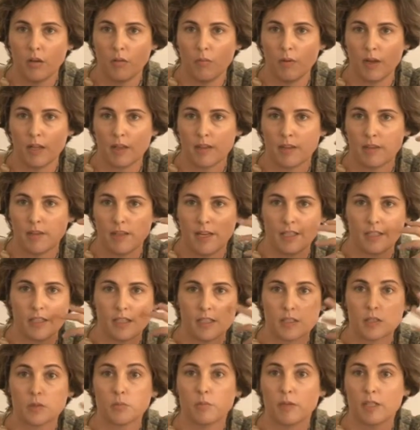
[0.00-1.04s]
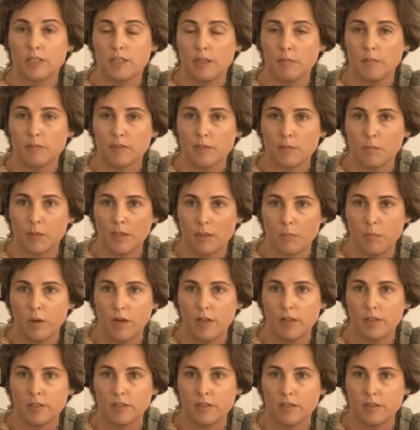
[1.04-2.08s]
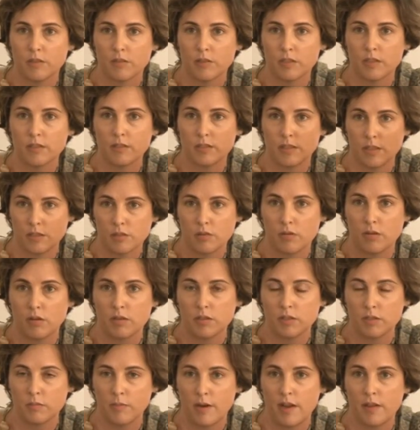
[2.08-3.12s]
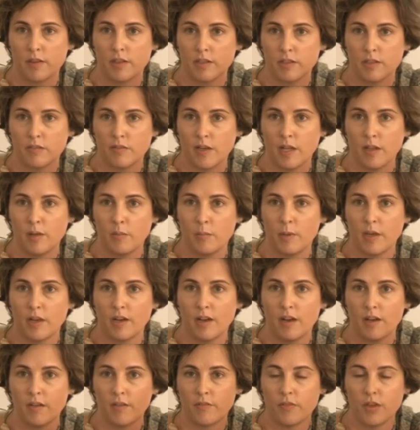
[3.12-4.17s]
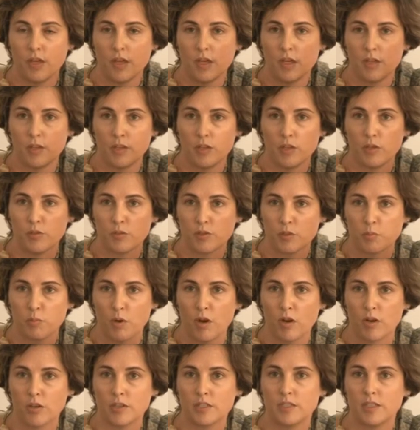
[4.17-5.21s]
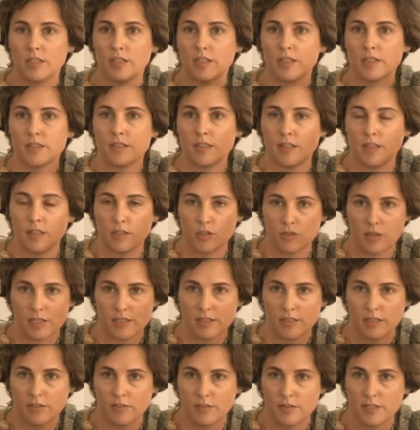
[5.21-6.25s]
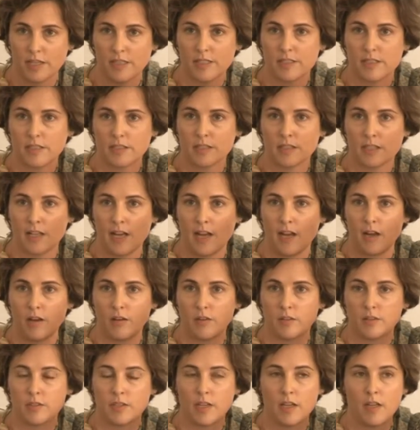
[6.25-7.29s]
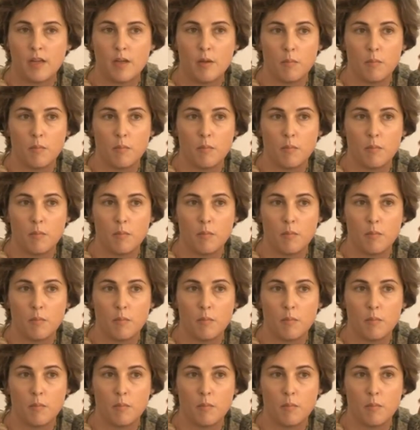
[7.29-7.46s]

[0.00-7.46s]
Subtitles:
with at least what seems to be the policy discourse around the development of the new smarter cities, the addressing of census towns,